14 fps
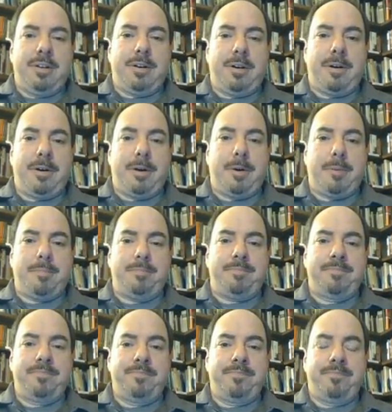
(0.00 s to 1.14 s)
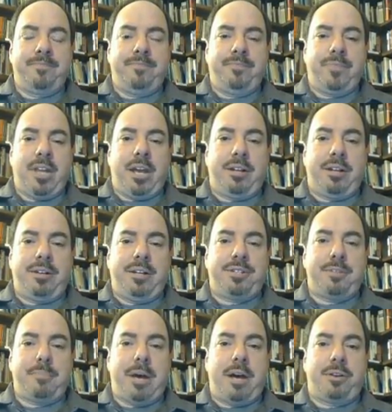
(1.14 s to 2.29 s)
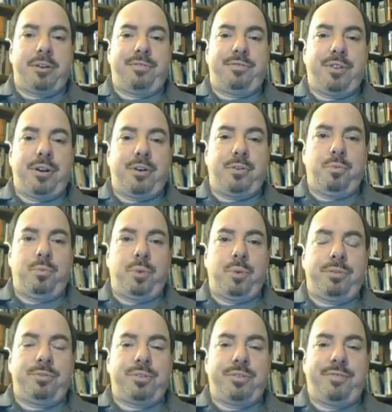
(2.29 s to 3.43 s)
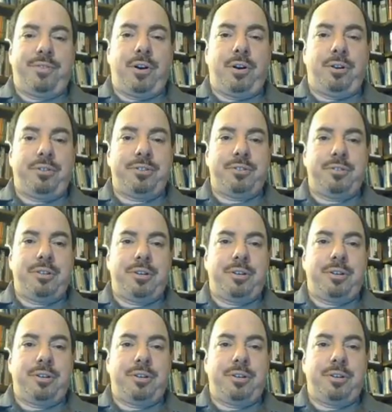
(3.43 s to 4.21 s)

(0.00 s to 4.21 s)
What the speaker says: And it's a matter of whether default,